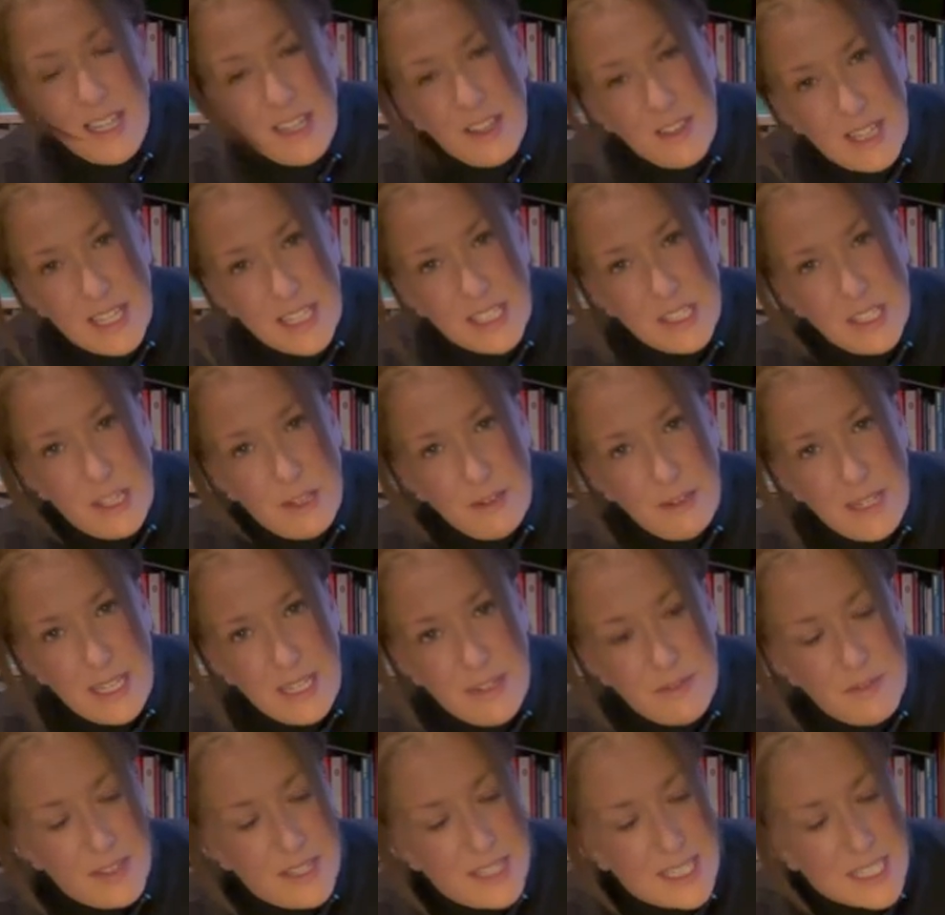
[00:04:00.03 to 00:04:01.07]
there's no
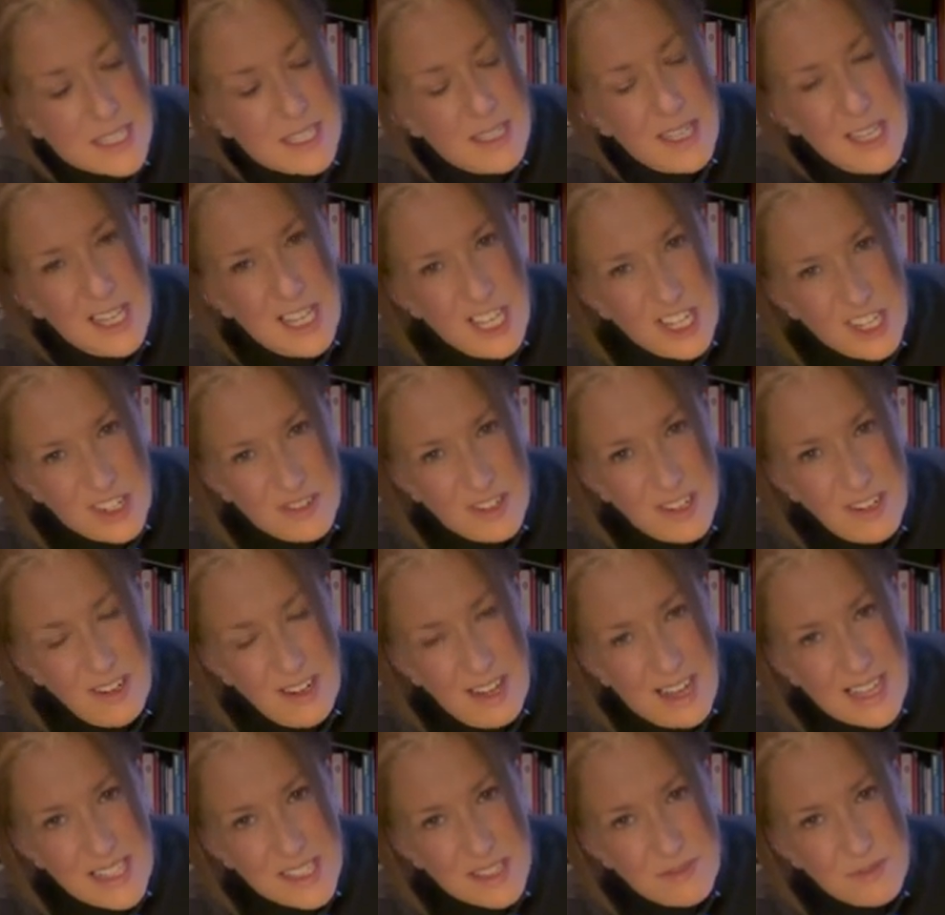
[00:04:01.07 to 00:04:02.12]
need for this. Grow
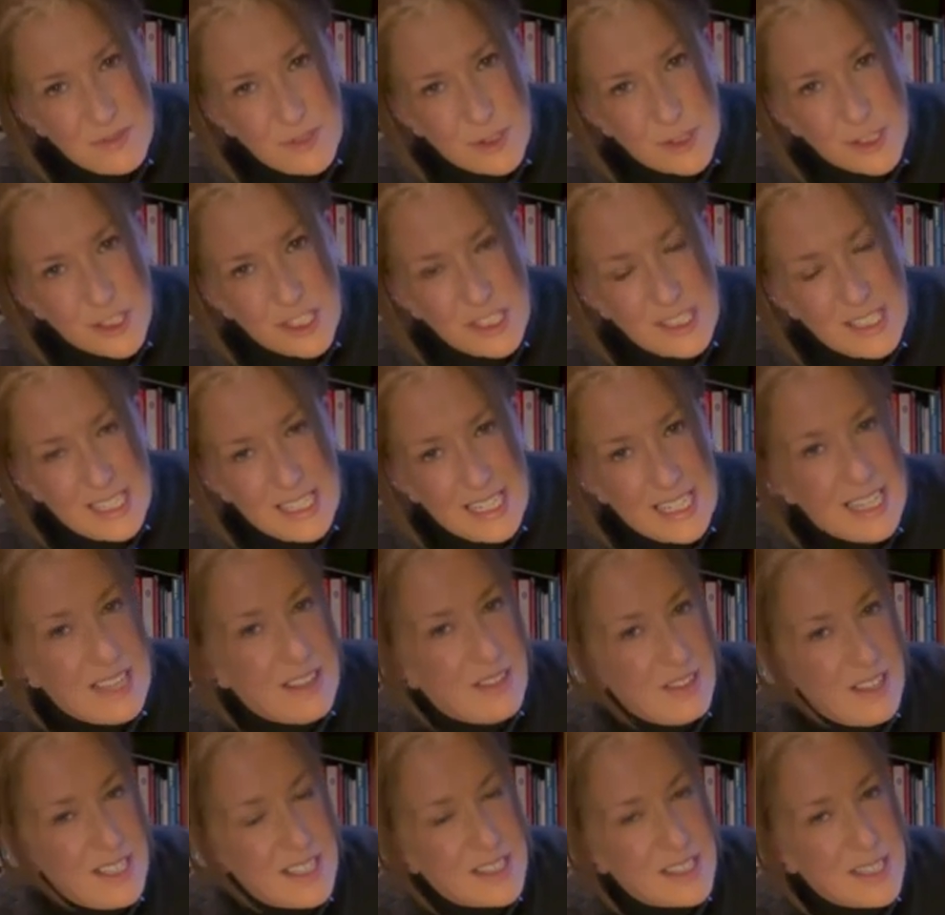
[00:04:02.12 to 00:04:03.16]
lights, unfortunately,
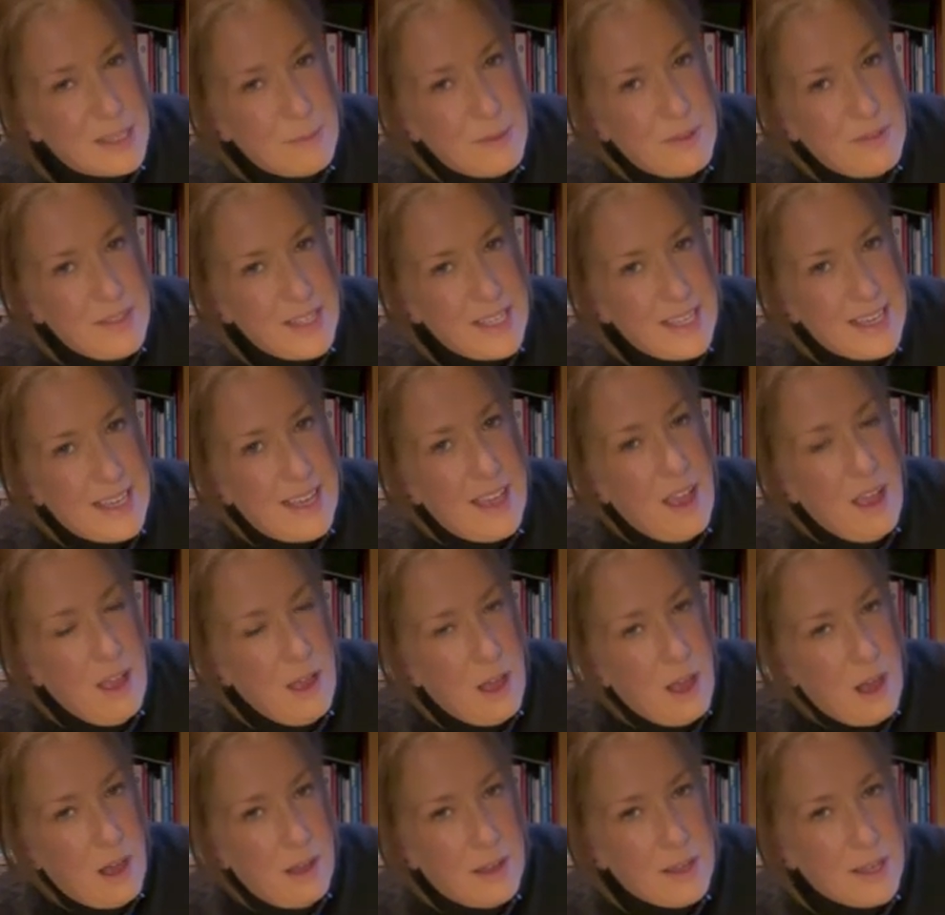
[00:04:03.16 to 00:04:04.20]
at this time of year
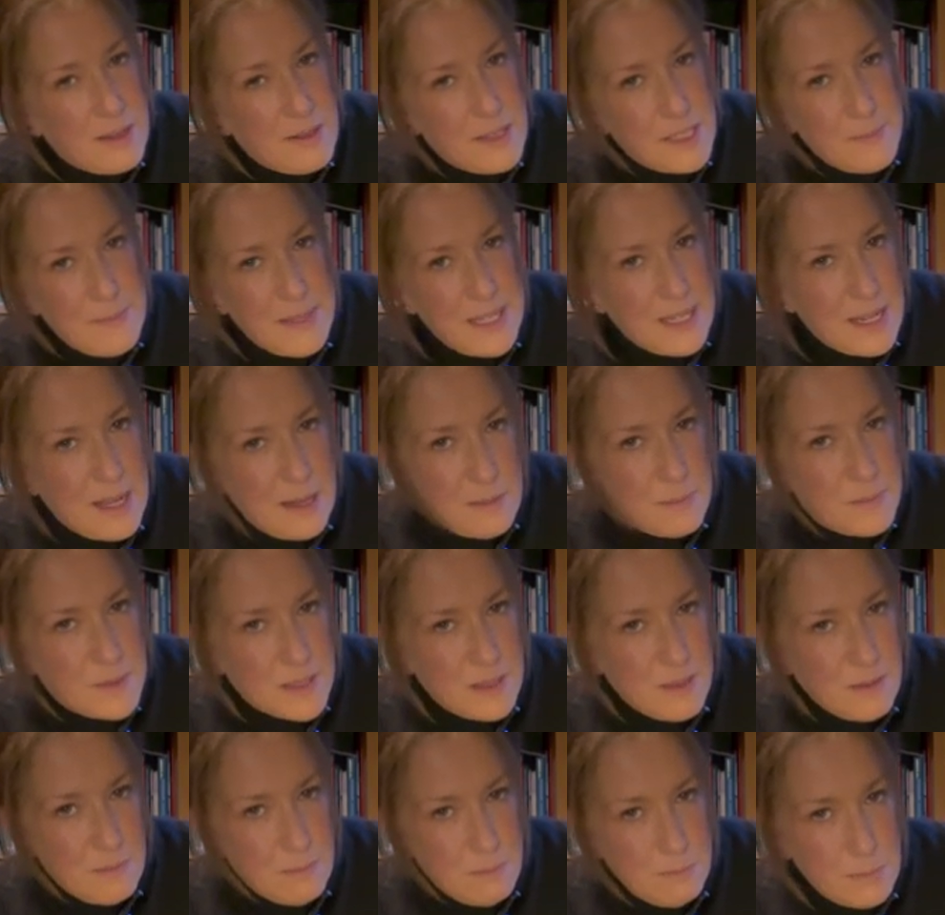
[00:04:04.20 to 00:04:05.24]
are going to be an
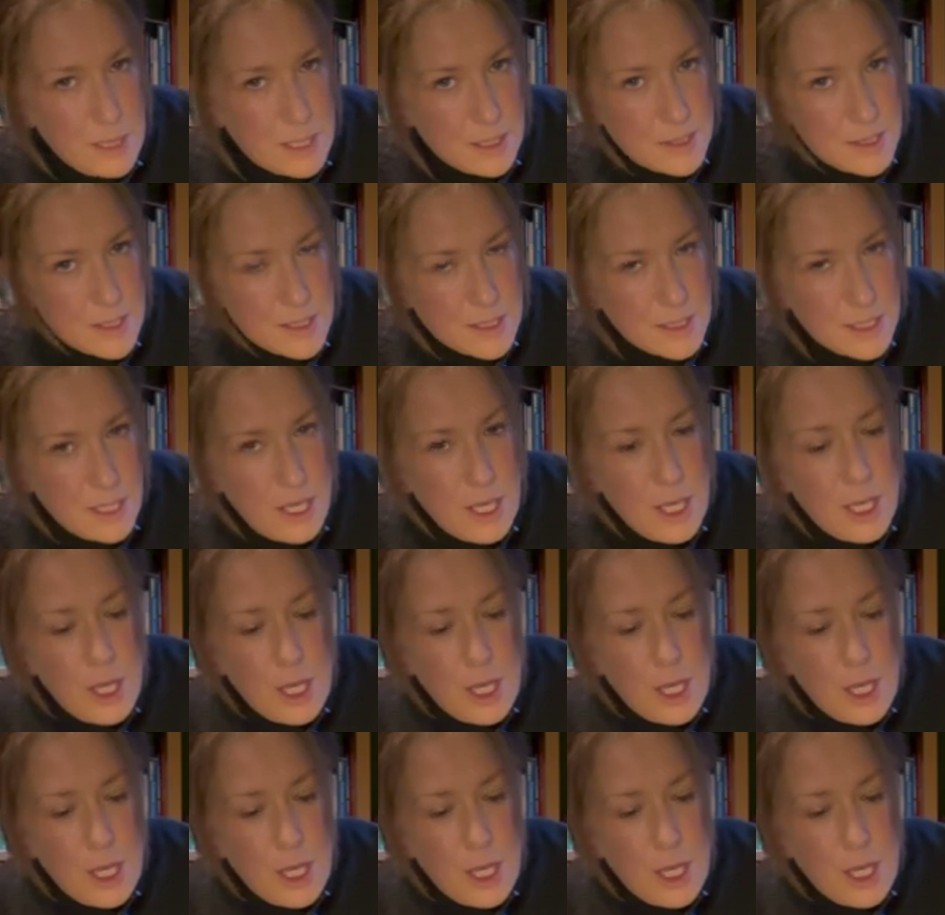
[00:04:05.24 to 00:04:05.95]
absolute must.